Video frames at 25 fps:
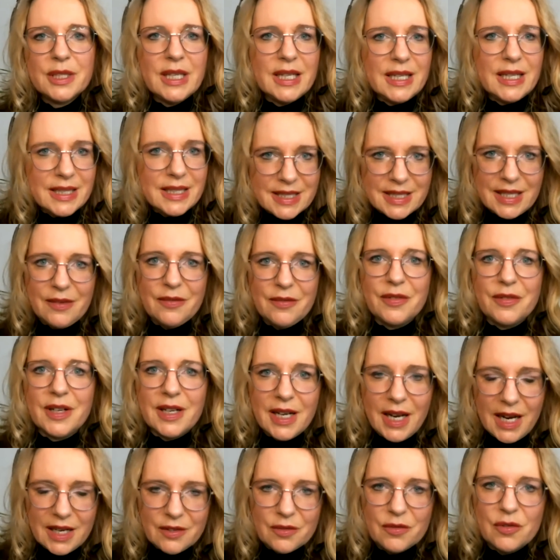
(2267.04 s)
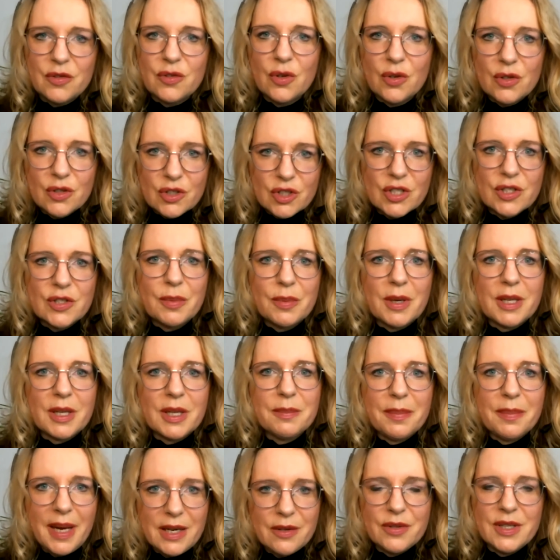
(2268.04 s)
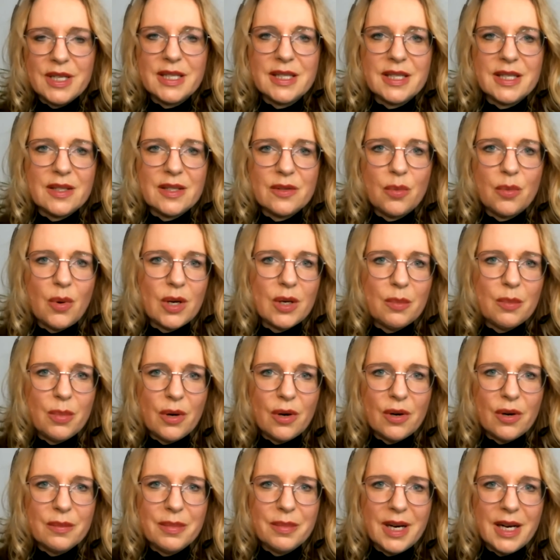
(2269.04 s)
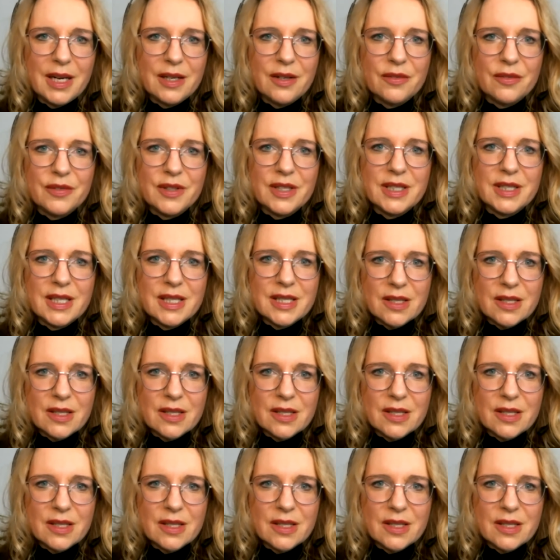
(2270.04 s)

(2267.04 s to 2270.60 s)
we need different kind of storages, but batteries is one important part of it.